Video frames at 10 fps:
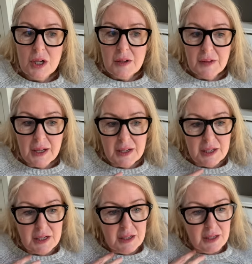
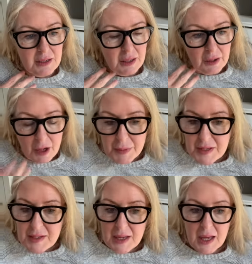that come and
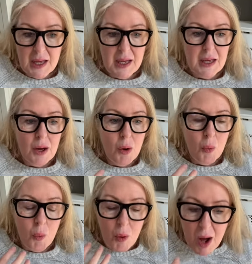say,
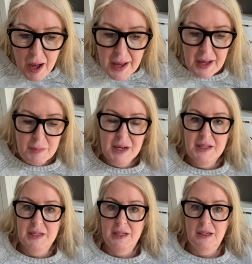why am I
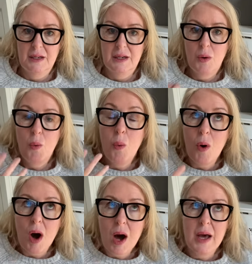still?
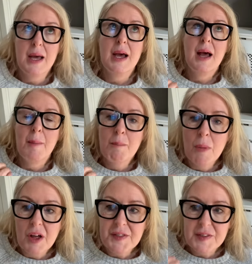Why?
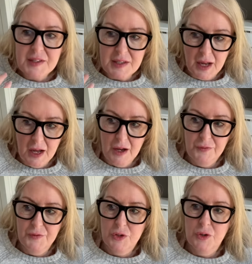Months
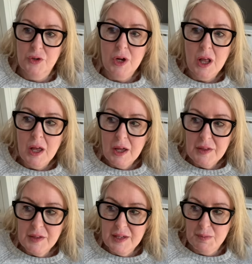after
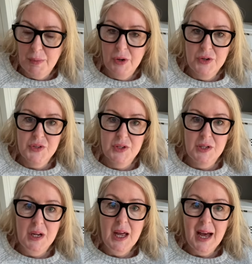this
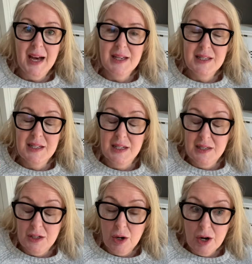person has
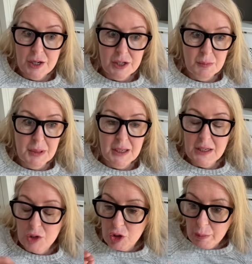discarded
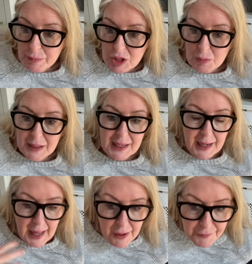me, dumped me,
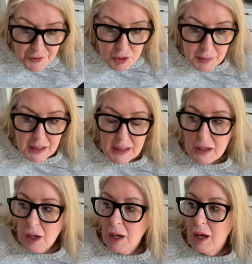left me,
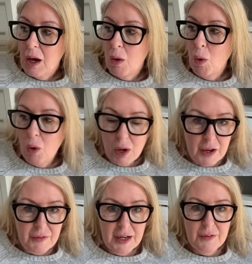or
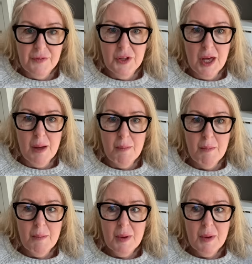I've left them,